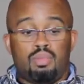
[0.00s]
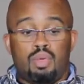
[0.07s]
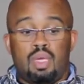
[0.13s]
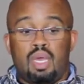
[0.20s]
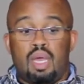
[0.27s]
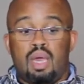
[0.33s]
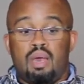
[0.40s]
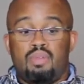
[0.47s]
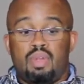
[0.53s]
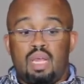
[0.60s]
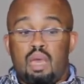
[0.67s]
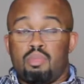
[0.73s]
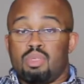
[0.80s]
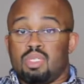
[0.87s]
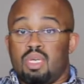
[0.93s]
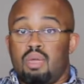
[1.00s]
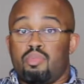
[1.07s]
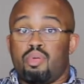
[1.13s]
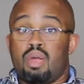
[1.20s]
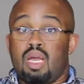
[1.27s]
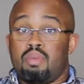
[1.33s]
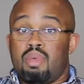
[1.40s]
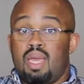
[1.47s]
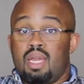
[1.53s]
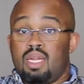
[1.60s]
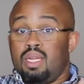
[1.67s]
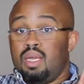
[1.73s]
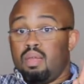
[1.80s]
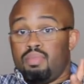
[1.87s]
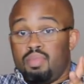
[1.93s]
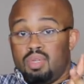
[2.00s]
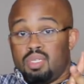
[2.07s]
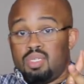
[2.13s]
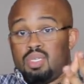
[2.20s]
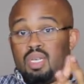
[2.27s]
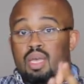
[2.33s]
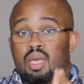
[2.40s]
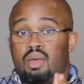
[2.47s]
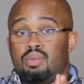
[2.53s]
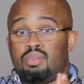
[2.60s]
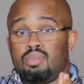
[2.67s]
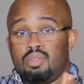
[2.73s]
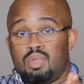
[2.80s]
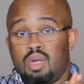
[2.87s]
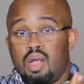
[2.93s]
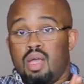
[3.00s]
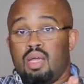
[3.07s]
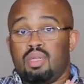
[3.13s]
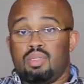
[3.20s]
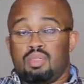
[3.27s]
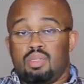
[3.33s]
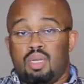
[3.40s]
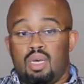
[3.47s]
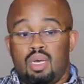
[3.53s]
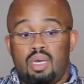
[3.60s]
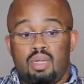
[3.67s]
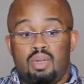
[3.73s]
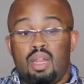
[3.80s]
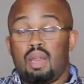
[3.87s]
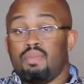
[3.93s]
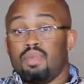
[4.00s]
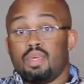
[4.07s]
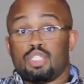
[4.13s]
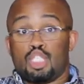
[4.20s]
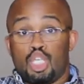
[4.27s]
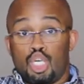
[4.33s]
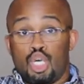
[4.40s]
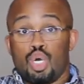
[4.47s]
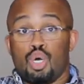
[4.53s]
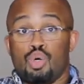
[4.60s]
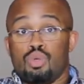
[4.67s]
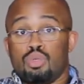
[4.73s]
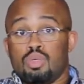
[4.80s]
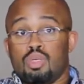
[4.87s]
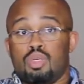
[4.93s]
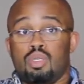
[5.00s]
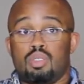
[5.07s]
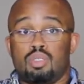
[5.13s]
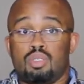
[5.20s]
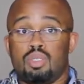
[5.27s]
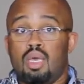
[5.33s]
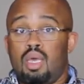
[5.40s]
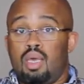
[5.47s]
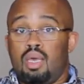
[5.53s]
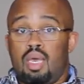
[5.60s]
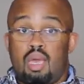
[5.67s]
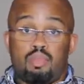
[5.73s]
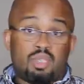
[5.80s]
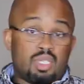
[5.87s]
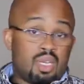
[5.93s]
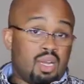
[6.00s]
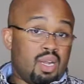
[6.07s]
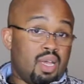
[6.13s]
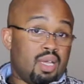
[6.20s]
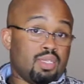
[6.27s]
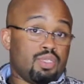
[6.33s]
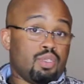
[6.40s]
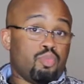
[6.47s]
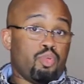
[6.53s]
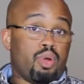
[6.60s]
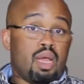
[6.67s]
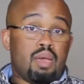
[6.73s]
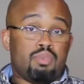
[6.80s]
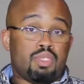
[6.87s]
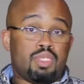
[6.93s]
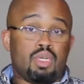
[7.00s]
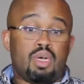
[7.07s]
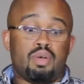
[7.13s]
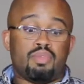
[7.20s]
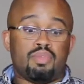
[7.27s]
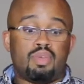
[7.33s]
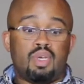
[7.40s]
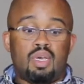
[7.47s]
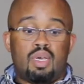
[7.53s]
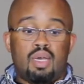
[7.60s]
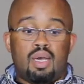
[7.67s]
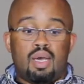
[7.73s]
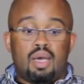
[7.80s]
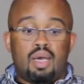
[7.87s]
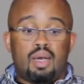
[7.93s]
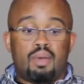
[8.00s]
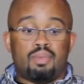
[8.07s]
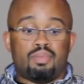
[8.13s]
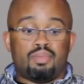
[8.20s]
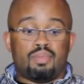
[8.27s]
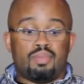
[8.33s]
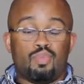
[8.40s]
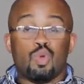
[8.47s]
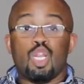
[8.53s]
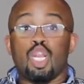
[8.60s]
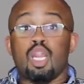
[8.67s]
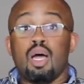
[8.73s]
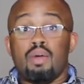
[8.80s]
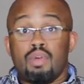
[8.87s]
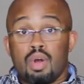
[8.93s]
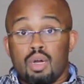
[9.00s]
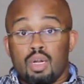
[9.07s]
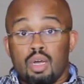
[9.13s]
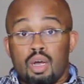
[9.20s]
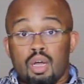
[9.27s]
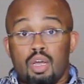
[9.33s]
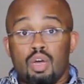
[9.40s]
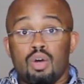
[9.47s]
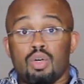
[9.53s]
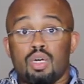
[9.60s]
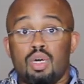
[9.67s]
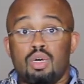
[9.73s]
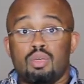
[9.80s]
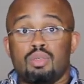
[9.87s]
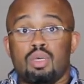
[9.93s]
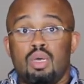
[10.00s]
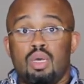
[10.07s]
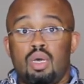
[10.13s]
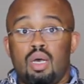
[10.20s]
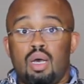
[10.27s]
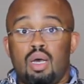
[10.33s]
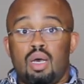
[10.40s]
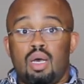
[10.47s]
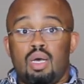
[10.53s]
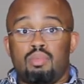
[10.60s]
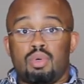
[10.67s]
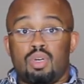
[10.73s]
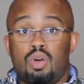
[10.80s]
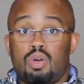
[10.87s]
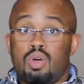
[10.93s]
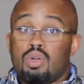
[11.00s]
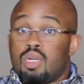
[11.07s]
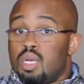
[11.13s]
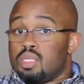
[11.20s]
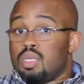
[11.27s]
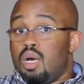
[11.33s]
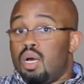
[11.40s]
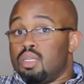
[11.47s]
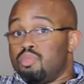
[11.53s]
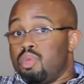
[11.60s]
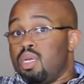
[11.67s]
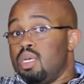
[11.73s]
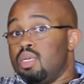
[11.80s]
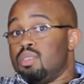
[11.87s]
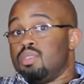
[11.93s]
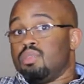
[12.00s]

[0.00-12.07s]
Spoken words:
We have an Amazon Prime and a Netflix account. All right, Netflix can go because Amazon has their Prime stuff. We love our dog Coco, but Coco does cost money.